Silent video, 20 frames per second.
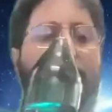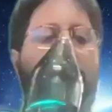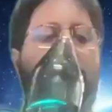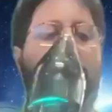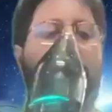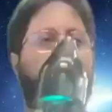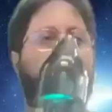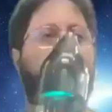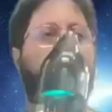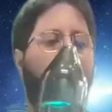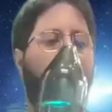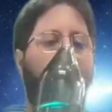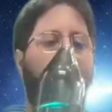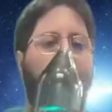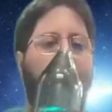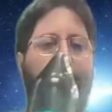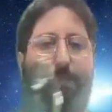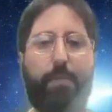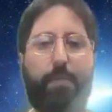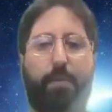is kind of
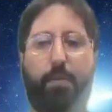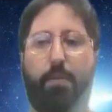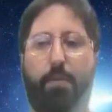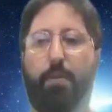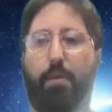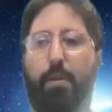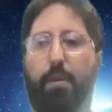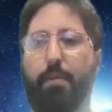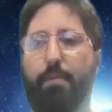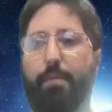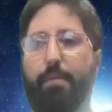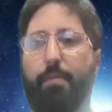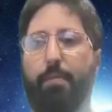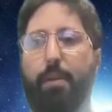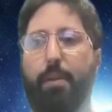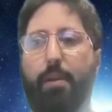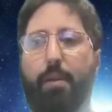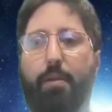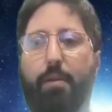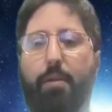hold on. I'm
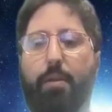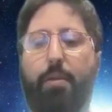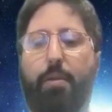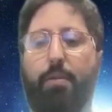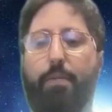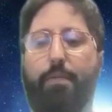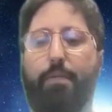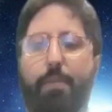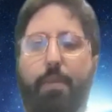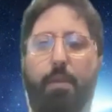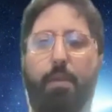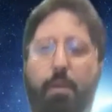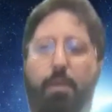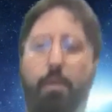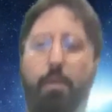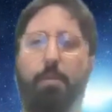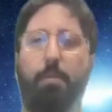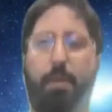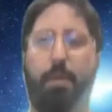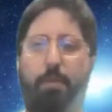gonna do one
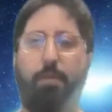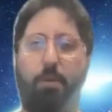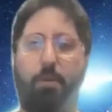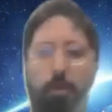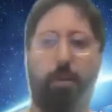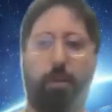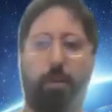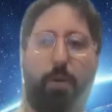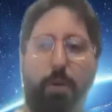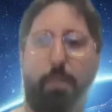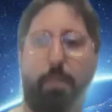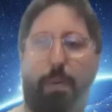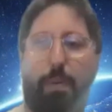give you a little